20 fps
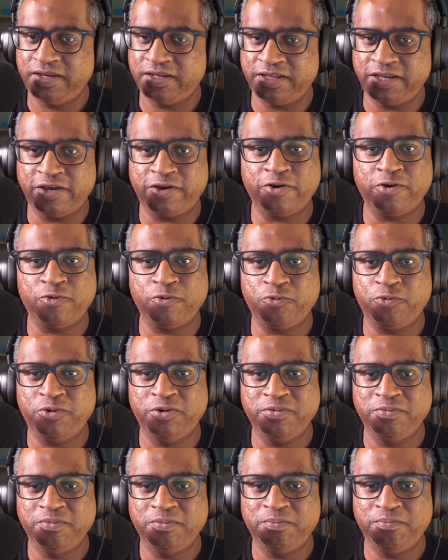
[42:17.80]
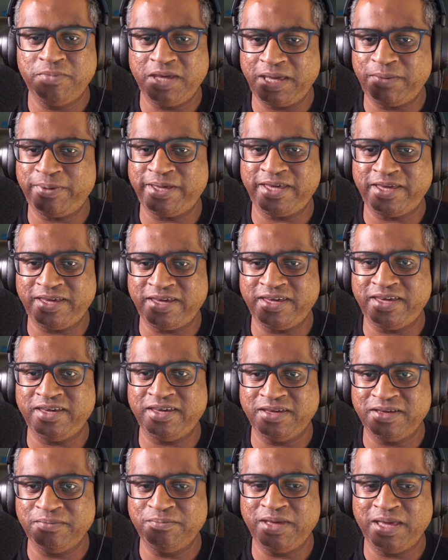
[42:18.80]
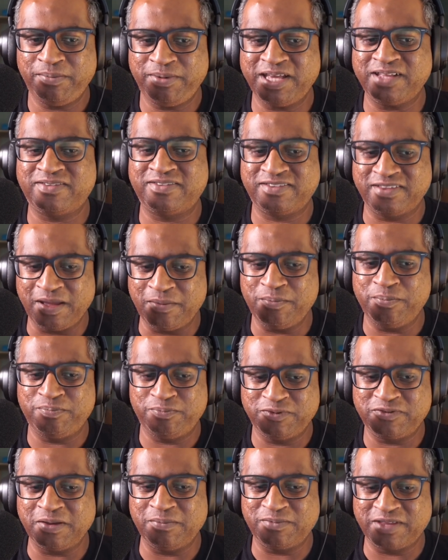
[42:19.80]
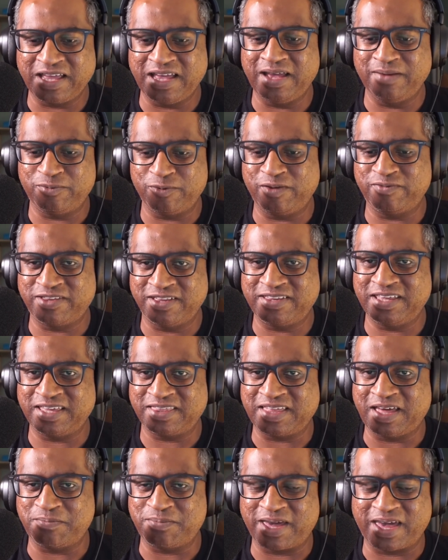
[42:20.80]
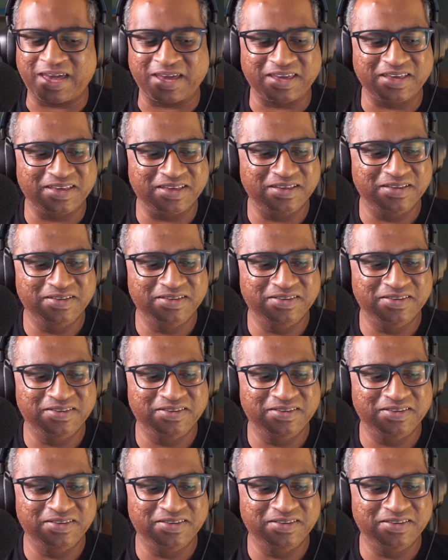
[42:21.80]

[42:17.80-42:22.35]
You know, maybe at sometimes we have to take that back.